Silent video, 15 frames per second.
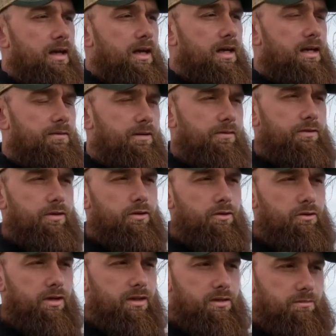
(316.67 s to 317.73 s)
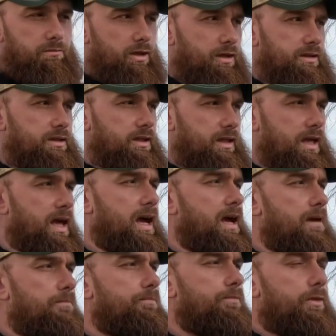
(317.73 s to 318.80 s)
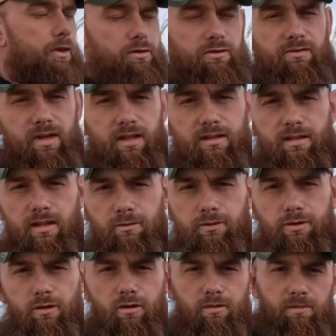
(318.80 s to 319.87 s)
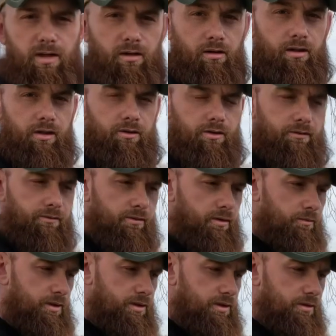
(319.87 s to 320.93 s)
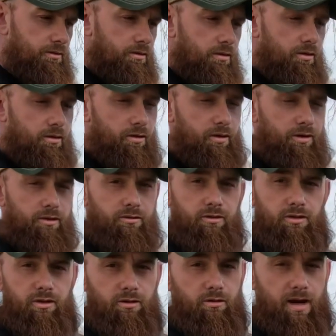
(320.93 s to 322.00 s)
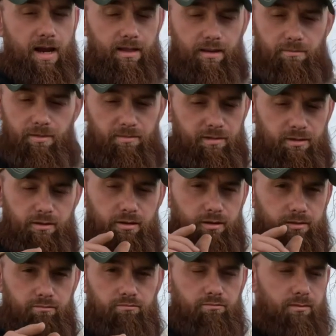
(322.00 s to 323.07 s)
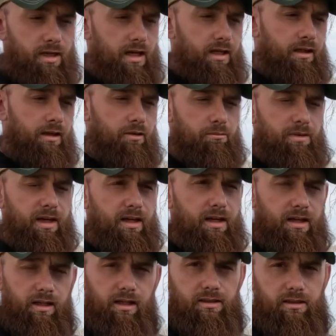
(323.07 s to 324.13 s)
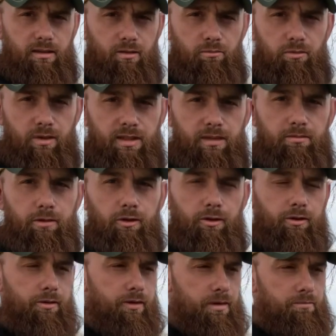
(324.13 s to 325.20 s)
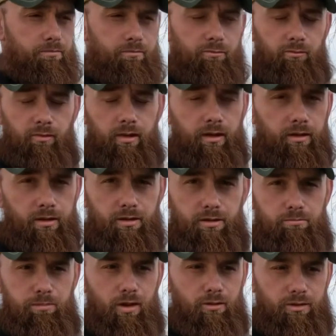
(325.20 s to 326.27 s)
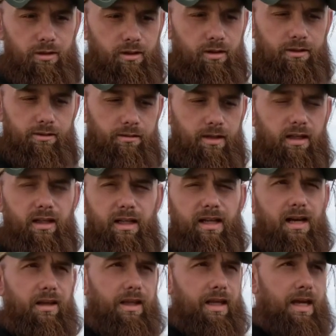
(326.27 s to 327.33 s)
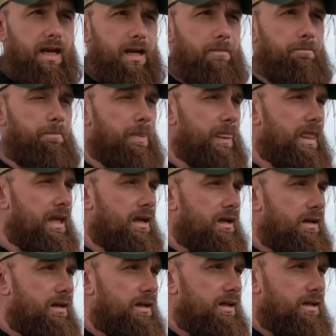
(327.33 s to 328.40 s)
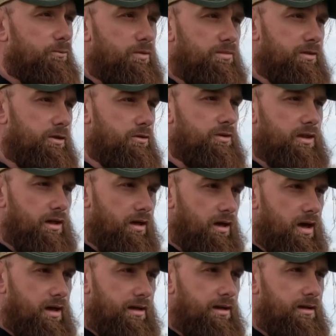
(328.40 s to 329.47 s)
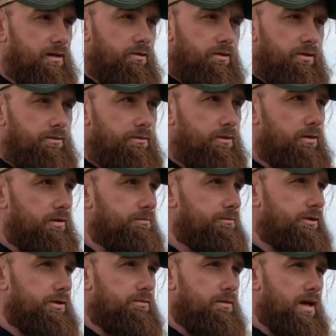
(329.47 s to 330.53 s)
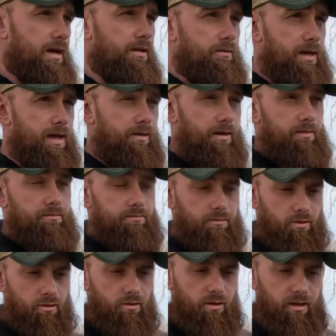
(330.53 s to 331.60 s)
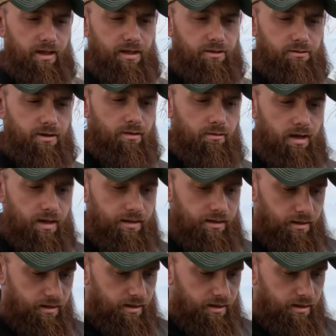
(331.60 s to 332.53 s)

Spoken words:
And even if you do get some dust in the cab, those vents that I was talking about earlier on the front windshield, all you do is just crack them. I mean, just a little bit. It lets a little breeze blow through and it literally just blows the dust right clean out of the cab. And we've been using it a lot here on the farm, just riding around, and on our last trail ride.